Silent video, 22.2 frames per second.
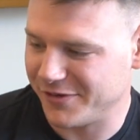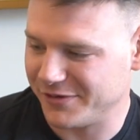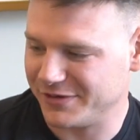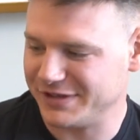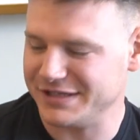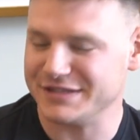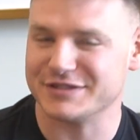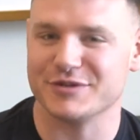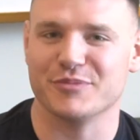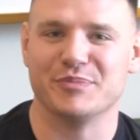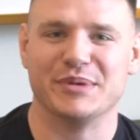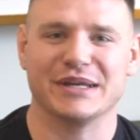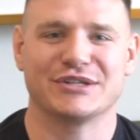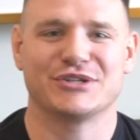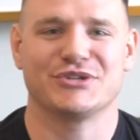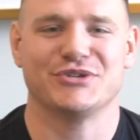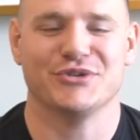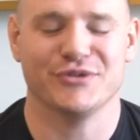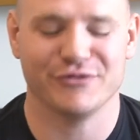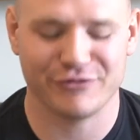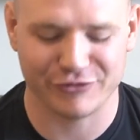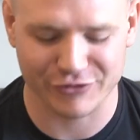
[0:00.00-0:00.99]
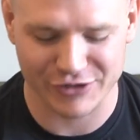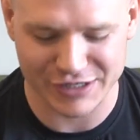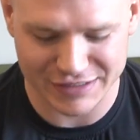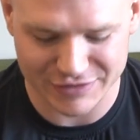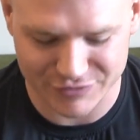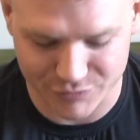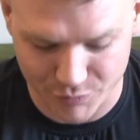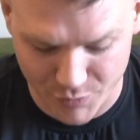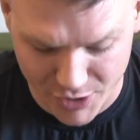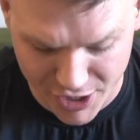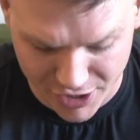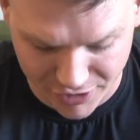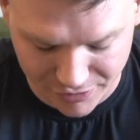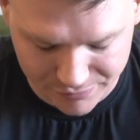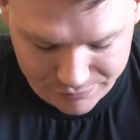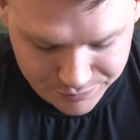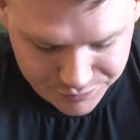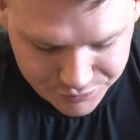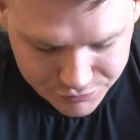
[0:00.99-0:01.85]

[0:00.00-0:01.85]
He's a big shoe freak as well.